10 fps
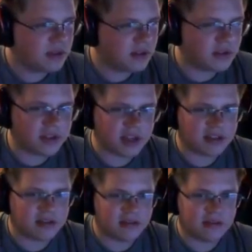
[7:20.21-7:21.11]
Looks like
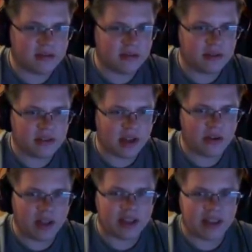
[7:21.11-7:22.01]
I
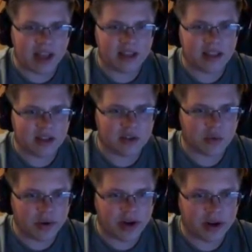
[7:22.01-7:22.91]
don't like that. That looks
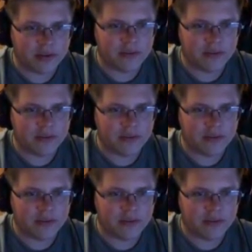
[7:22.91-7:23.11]
weird.